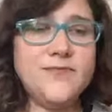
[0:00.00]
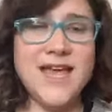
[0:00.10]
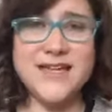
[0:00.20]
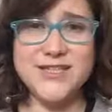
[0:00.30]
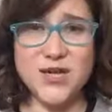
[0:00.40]

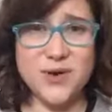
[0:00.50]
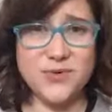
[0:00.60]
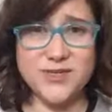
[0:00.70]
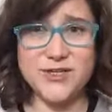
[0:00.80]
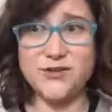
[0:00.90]
And so it
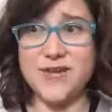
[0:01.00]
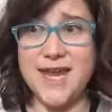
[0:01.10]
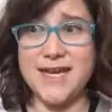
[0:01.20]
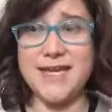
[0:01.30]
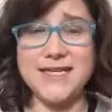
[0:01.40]
was
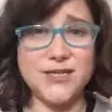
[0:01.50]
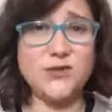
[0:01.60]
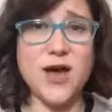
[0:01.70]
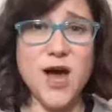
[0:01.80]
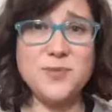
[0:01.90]
created to
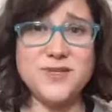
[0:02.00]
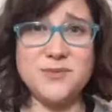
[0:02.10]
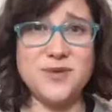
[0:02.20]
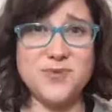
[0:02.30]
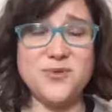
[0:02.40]
help some
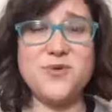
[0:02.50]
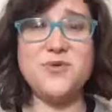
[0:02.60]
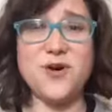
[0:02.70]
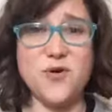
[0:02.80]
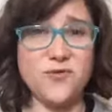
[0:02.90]
people
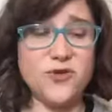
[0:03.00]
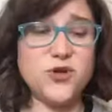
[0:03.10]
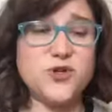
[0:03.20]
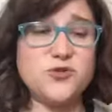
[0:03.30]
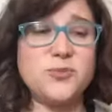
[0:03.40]
over a
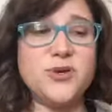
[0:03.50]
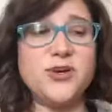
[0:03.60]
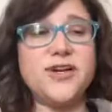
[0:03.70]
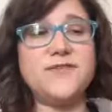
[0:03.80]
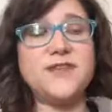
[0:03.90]
short
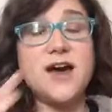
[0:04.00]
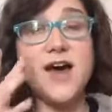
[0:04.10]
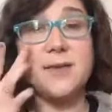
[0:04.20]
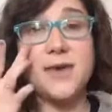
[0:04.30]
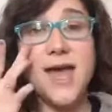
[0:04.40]
period of
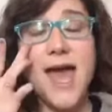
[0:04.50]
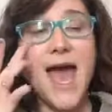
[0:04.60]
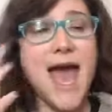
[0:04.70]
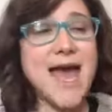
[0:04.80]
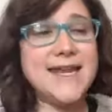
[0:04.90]
time,
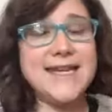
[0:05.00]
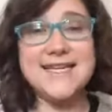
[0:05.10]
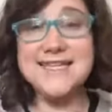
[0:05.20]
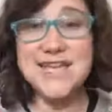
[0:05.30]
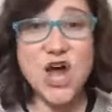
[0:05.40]
and it
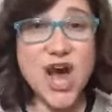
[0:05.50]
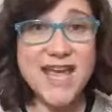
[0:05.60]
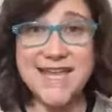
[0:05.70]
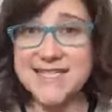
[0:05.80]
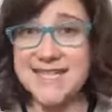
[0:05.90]
is not
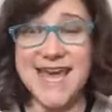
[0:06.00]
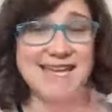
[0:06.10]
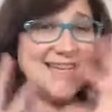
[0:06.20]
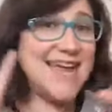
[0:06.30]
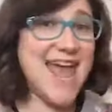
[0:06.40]

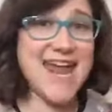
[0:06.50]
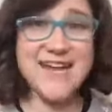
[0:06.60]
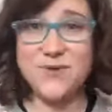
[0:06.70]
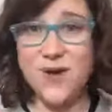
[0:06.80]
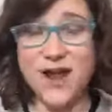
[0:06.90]
indicated
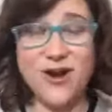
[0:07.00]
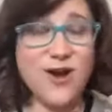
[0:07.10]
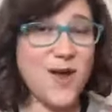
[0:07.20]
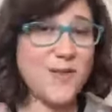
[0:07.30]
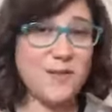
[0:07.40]
anywhere
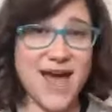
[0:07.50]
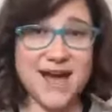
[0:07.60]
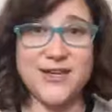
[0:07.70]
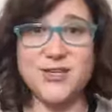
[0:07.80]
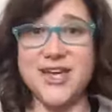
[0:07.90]
on the
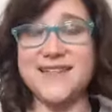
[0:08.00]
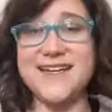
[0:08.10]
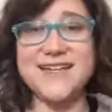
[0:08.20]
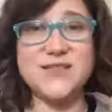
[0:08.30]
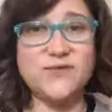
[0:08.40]
packaging that
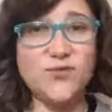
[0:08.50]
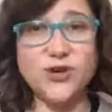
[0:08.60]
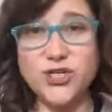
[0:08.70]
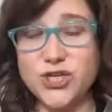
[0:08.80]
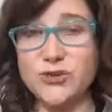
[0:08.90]
it's for
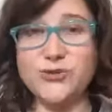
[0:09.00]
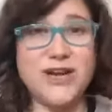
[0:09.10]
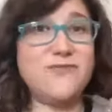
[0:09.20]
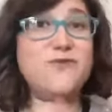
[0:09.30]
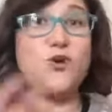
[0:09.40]

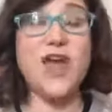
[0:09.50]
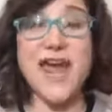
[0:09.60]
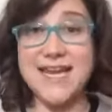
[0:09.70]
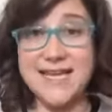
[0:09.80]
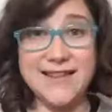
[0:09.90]
children for
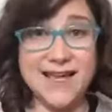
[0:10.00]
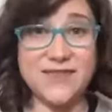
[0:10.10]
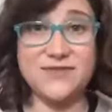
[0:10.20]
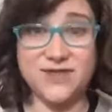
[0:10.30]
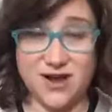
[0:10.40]
any length
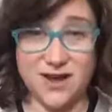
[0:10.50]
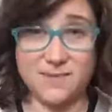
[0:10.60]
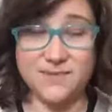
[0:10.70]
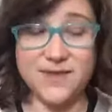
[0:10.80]
of time.